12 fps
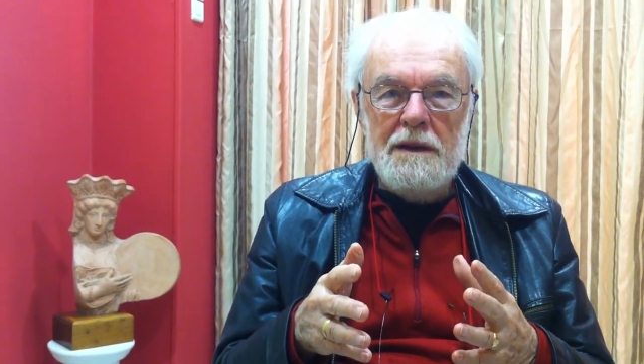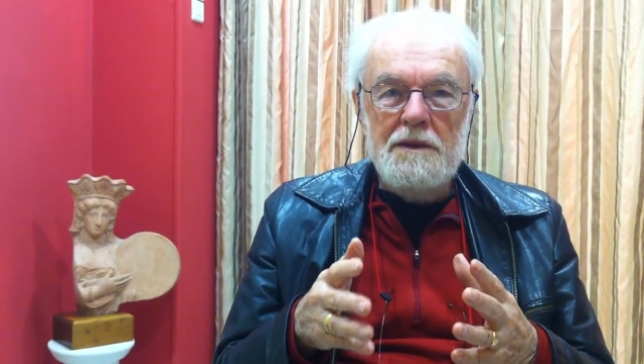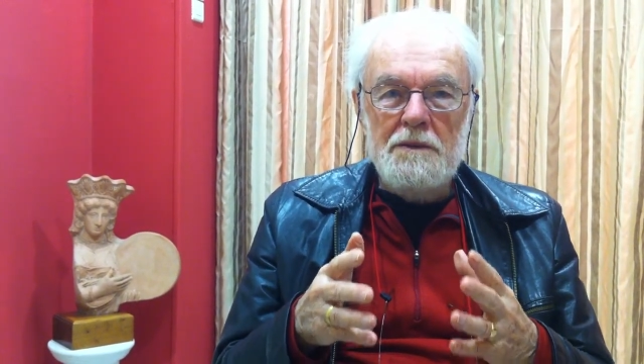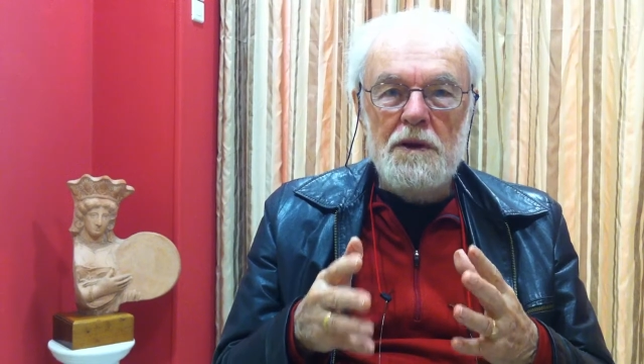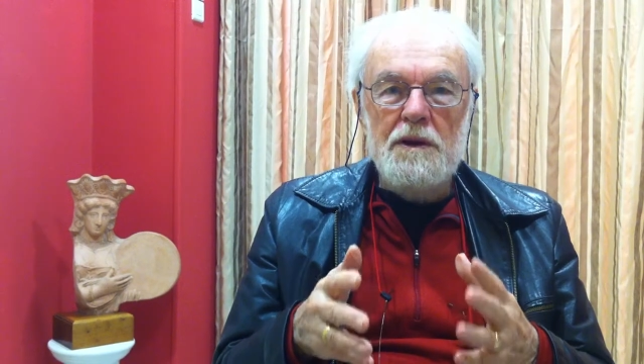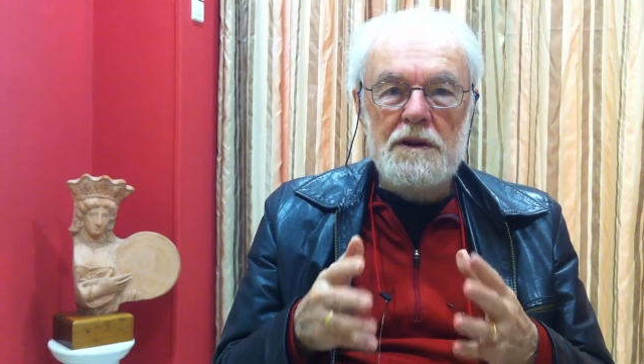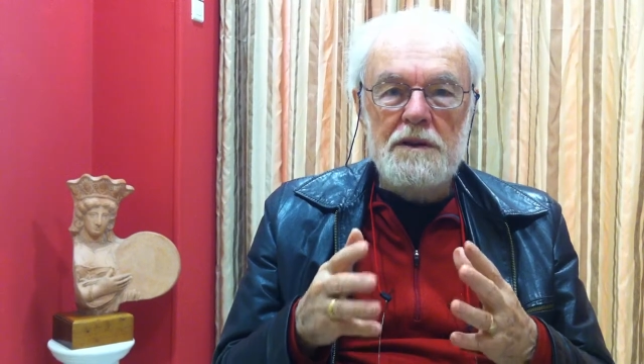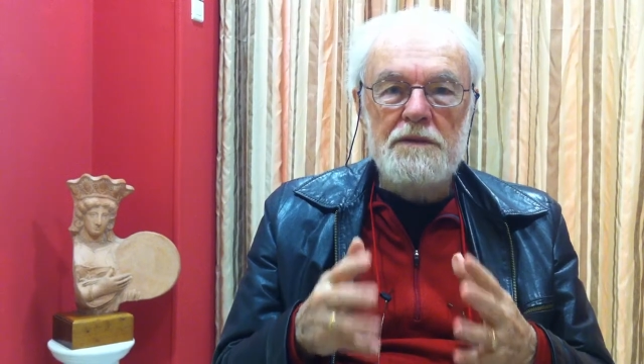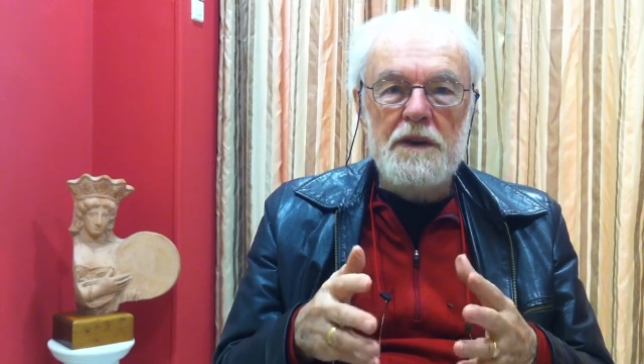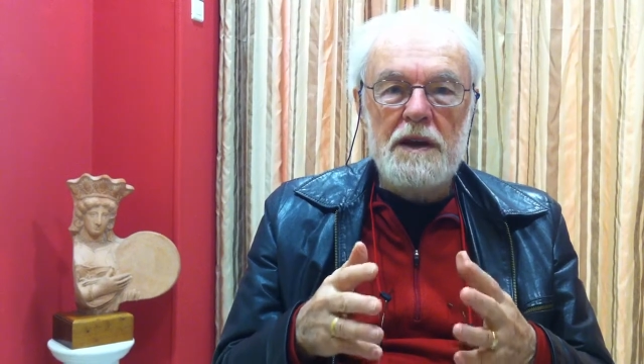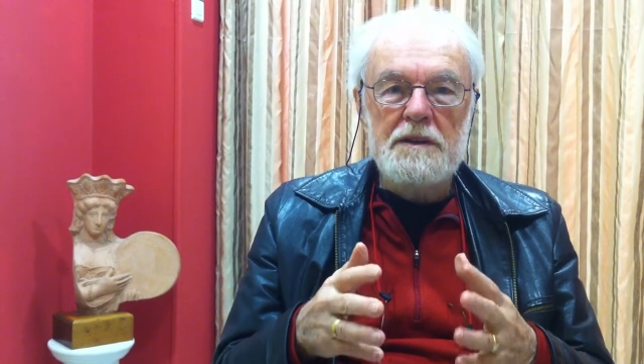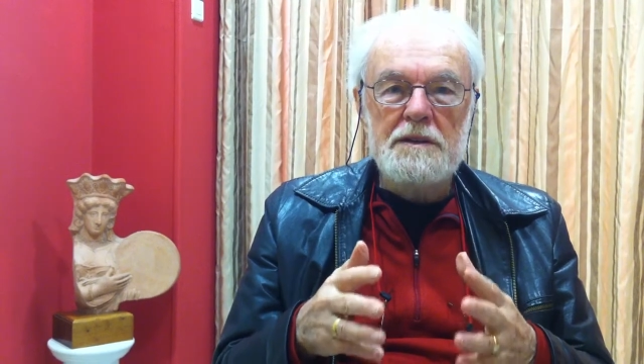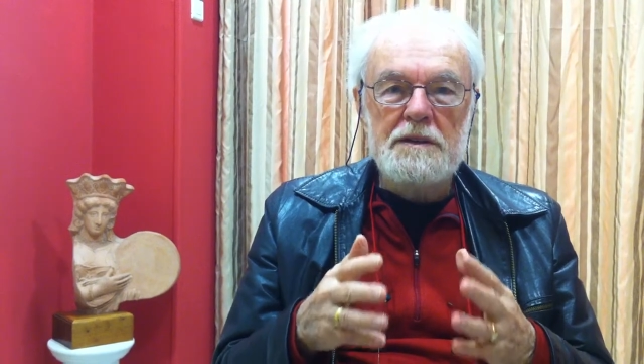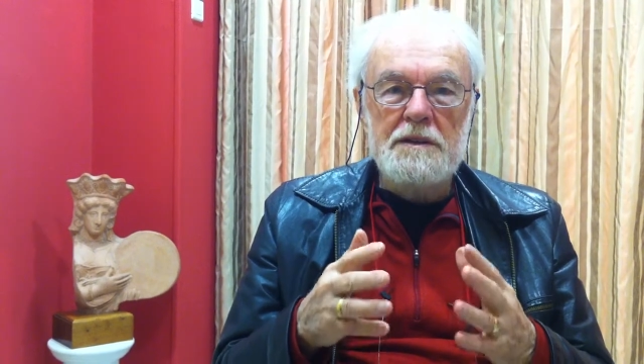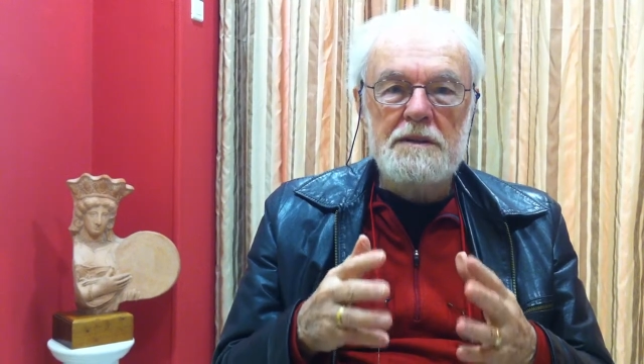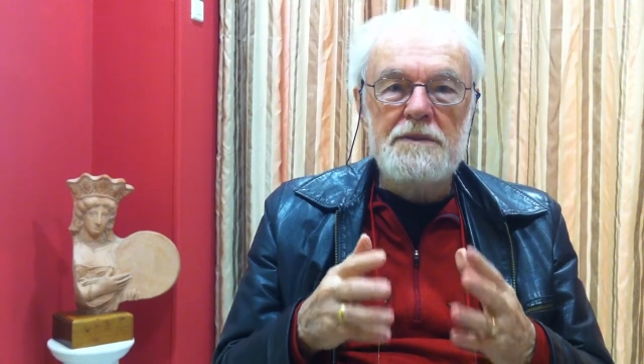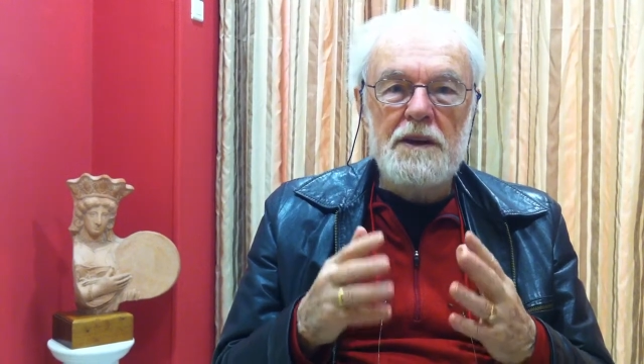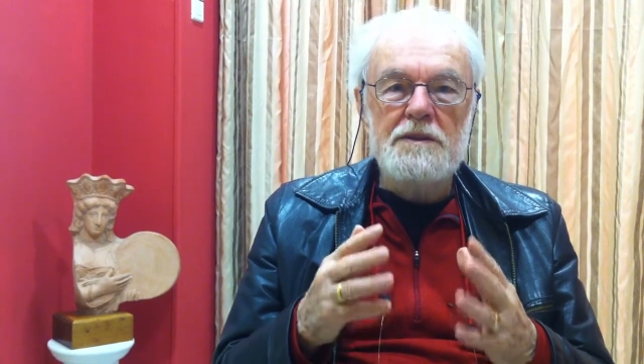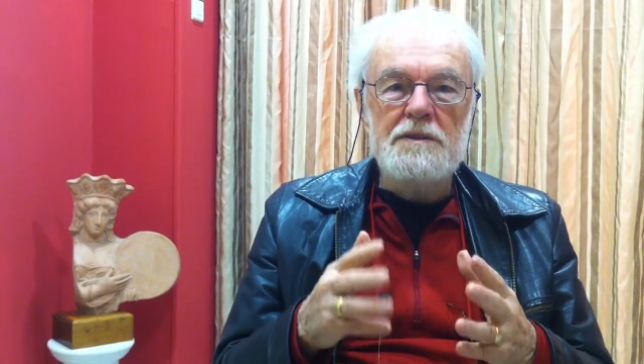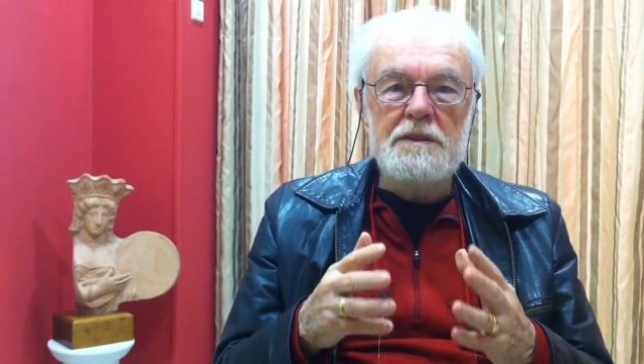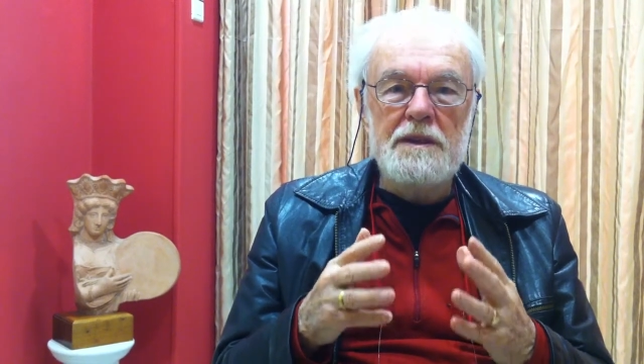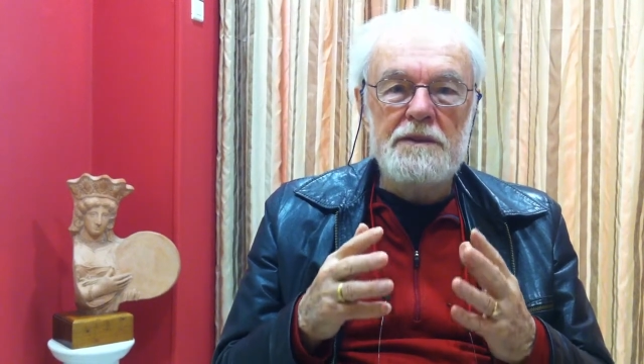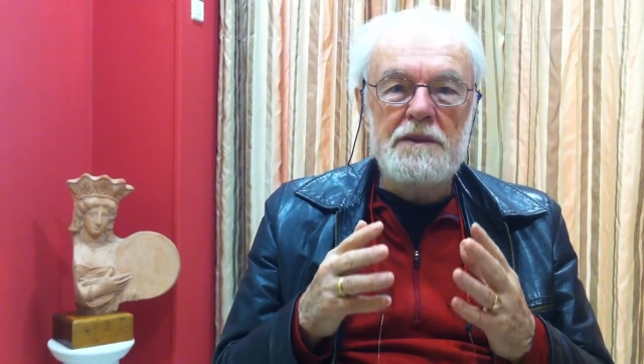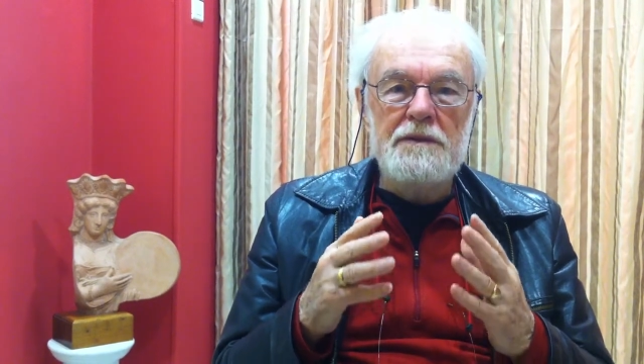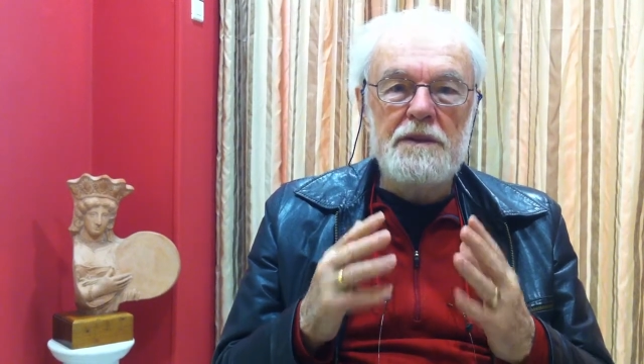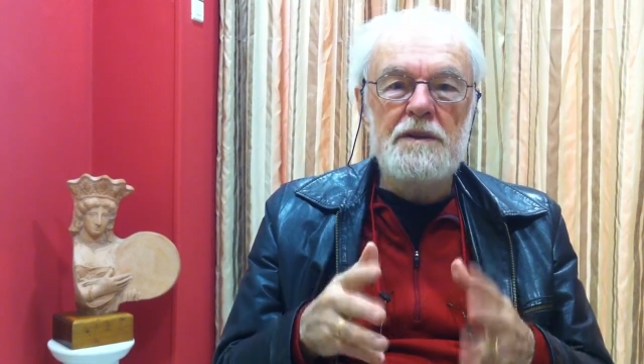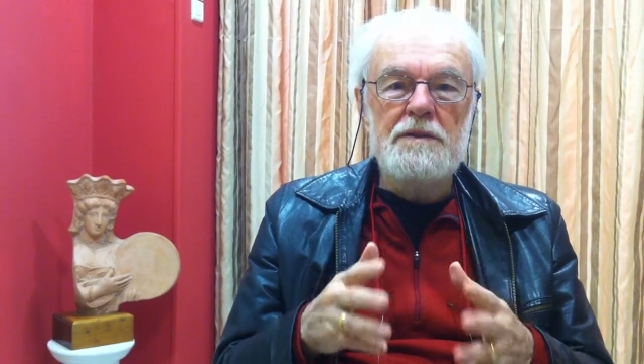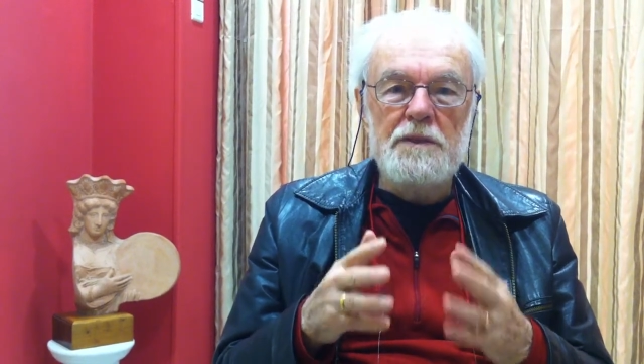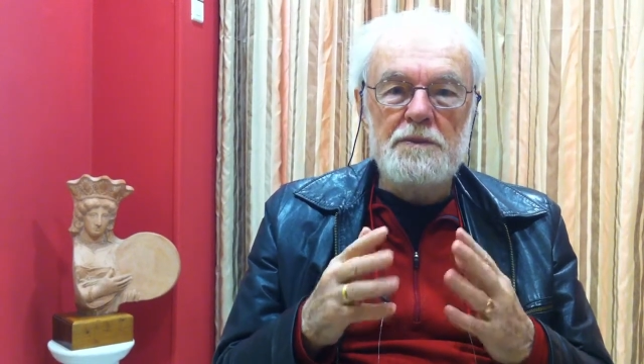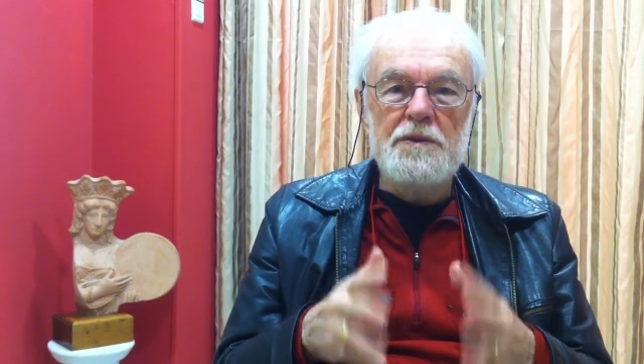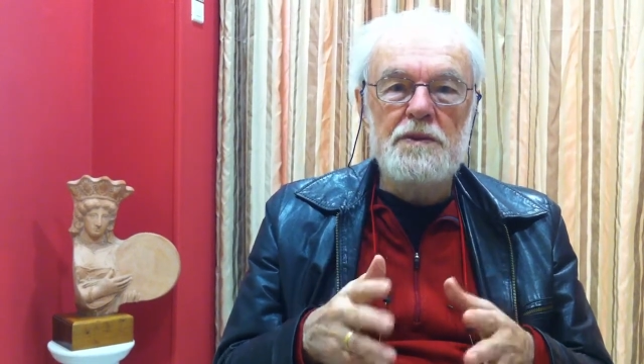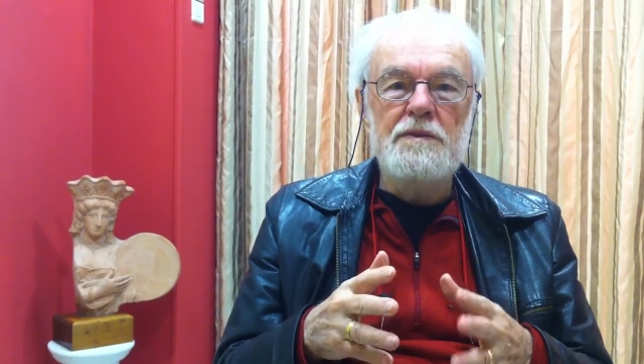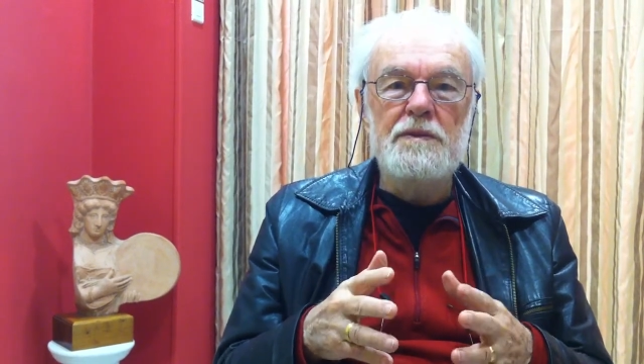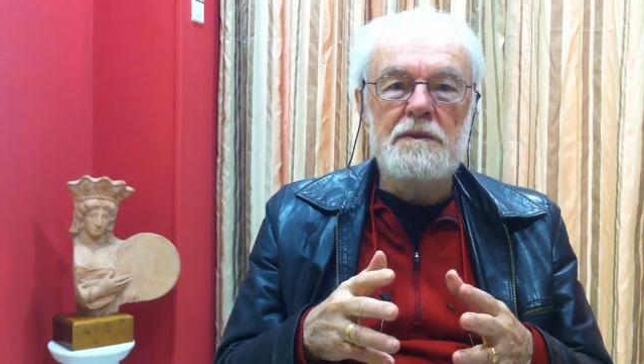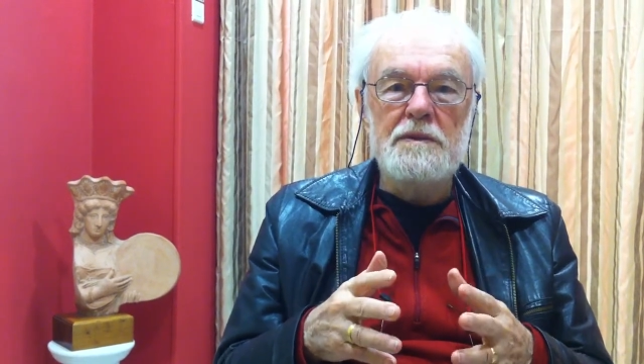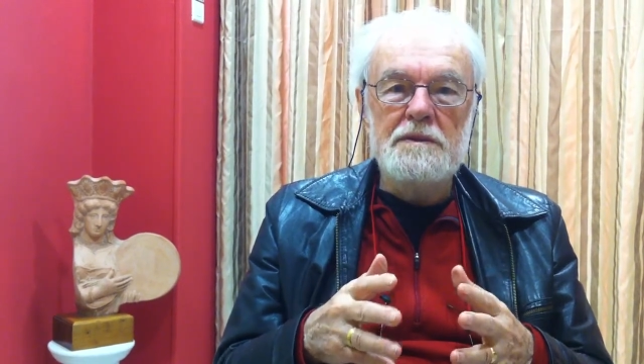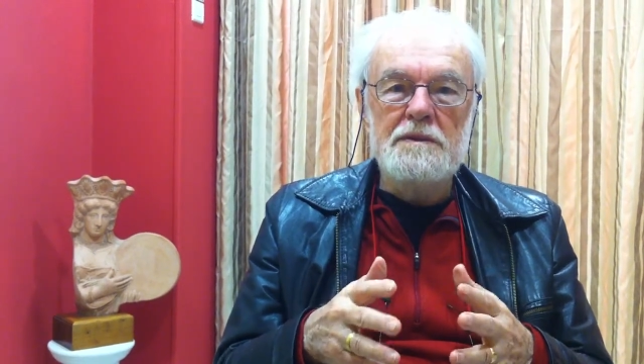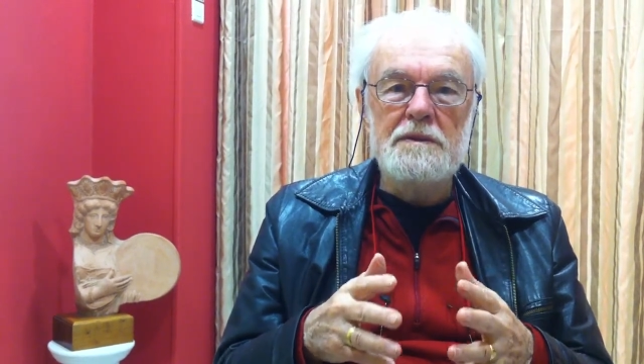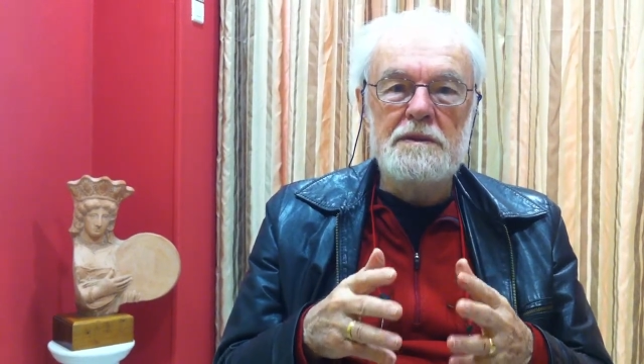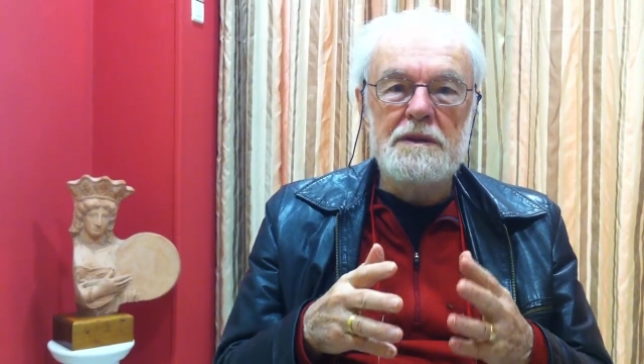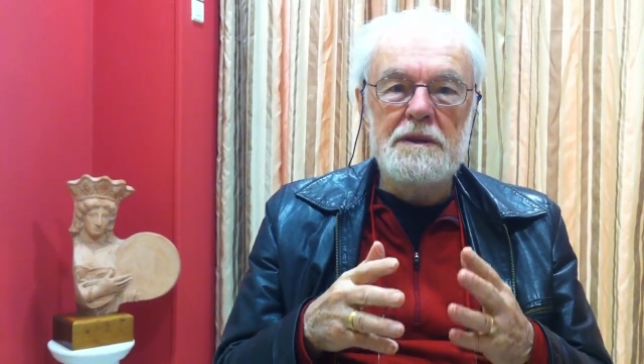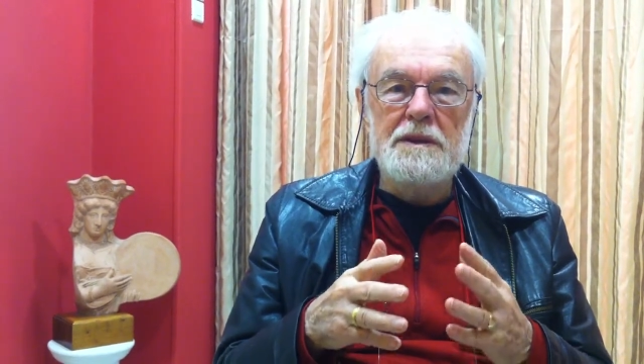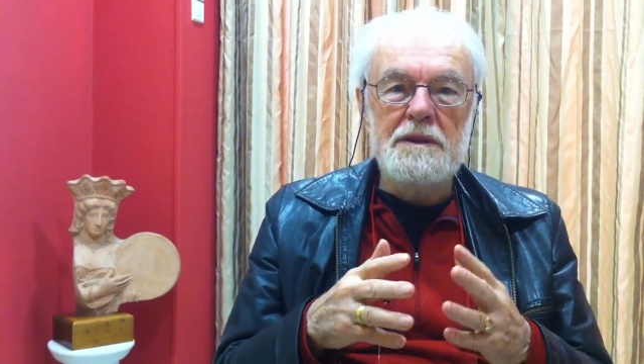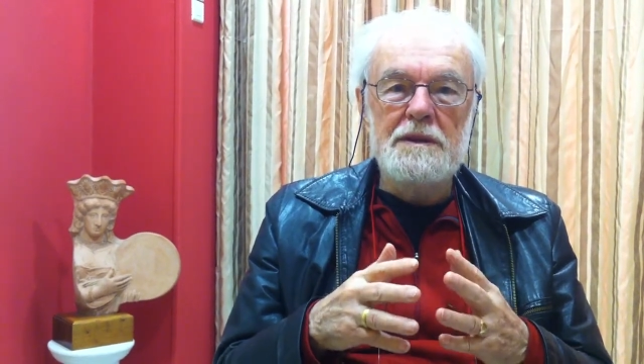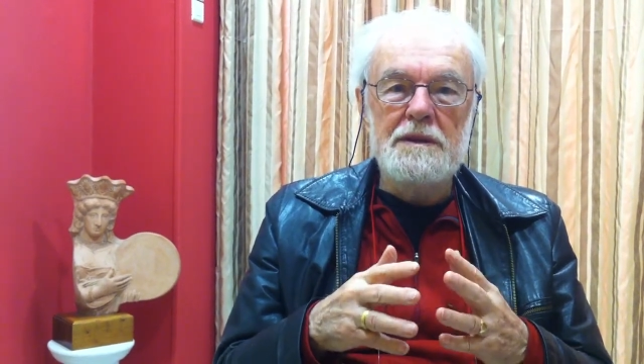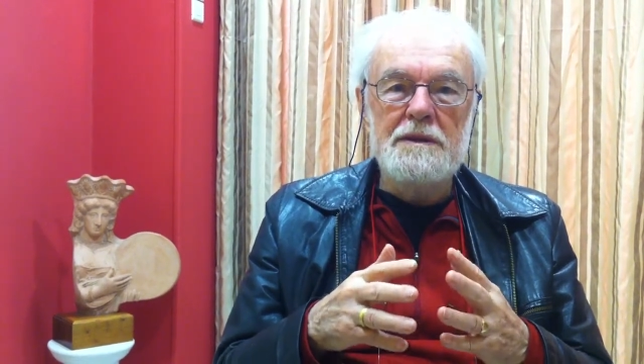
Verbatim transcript: you were in fact vote, giving a vote of approval to